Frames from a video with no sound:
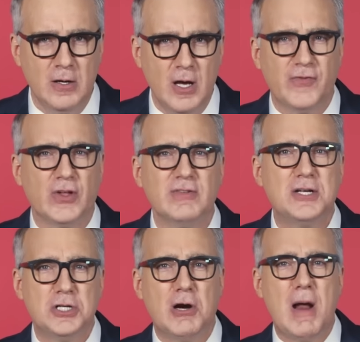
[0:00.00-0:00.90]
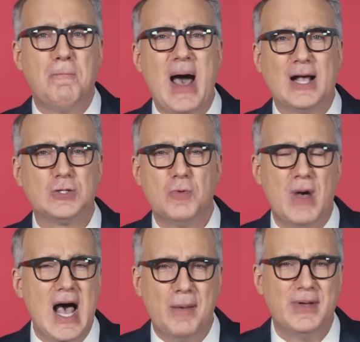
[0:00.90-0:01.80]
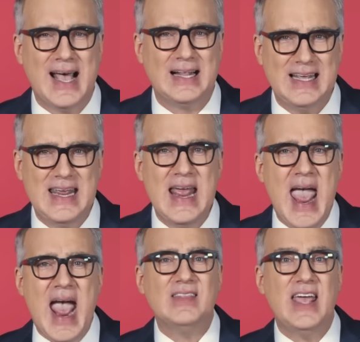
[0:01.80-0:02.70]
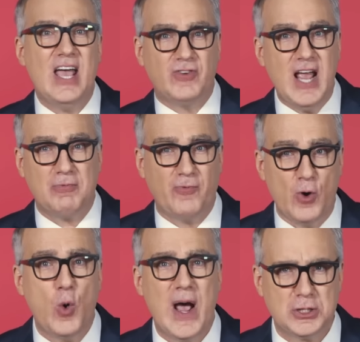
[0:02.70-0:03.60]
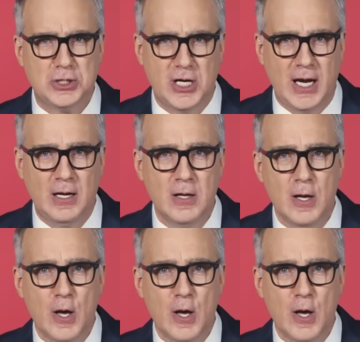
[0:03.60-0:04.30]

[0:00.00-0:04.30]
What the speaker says: of the legendary boxer Muhammad Ali, and they have kept for questioning